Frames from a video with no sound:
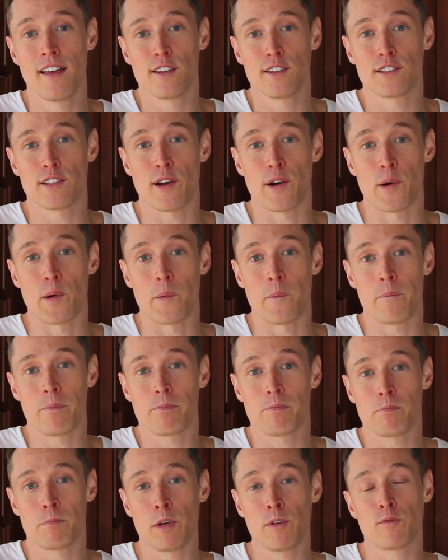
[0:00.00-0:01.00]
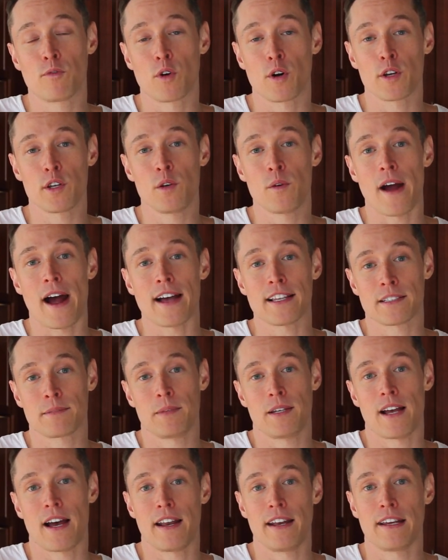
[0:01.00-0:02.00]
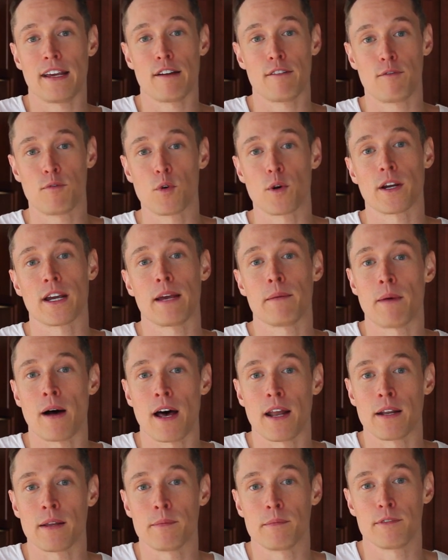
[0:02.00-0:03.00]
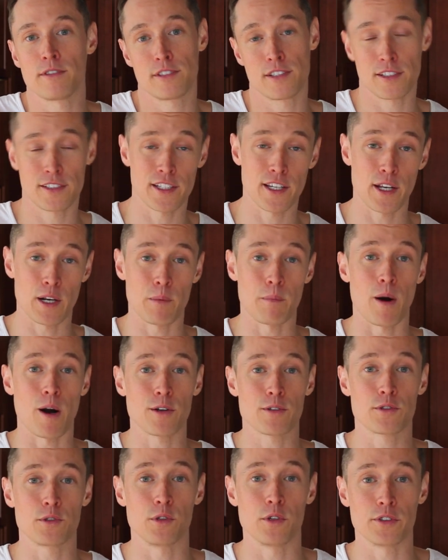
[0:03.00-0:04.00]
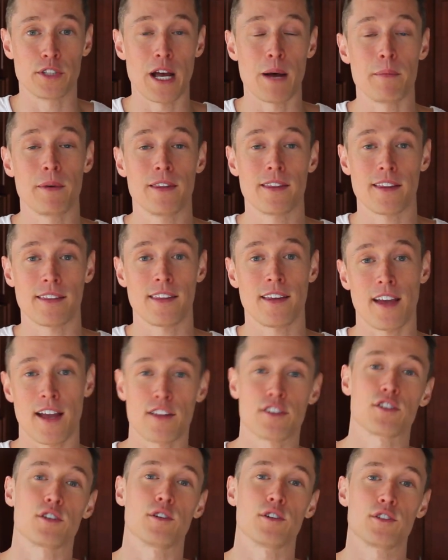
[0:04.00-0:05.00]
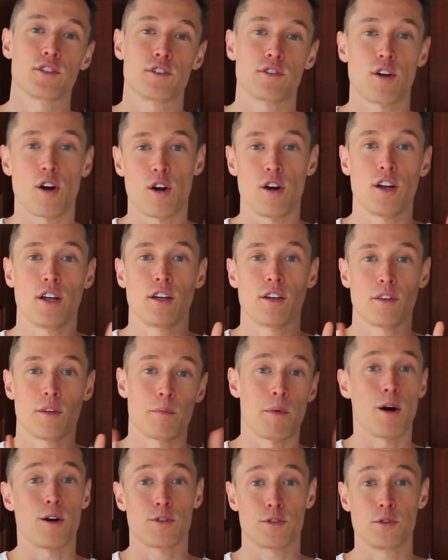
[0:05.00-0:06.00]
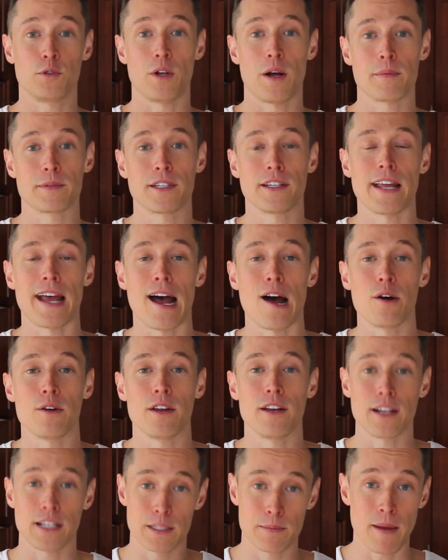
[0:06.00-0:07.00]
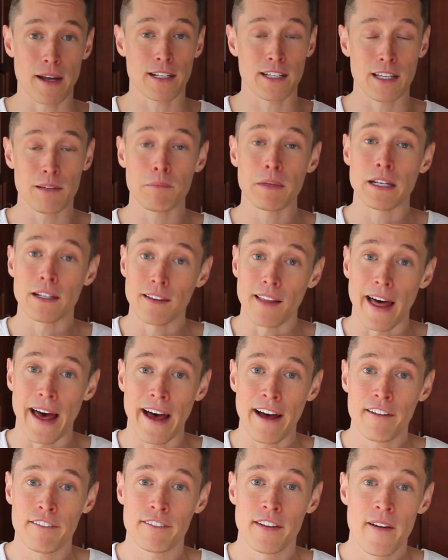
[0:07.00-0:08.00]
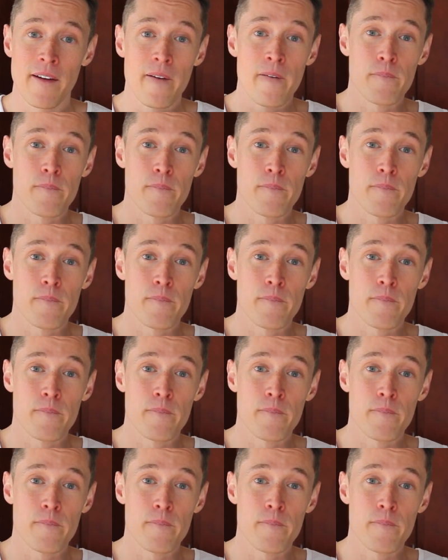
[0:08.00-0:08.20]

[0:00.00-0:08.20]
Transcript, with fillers: So before you ask me how to get four gay bottoms to sit on a bar stool and tell me that the answer is turning the bar stool upside down and expecting me to laugh,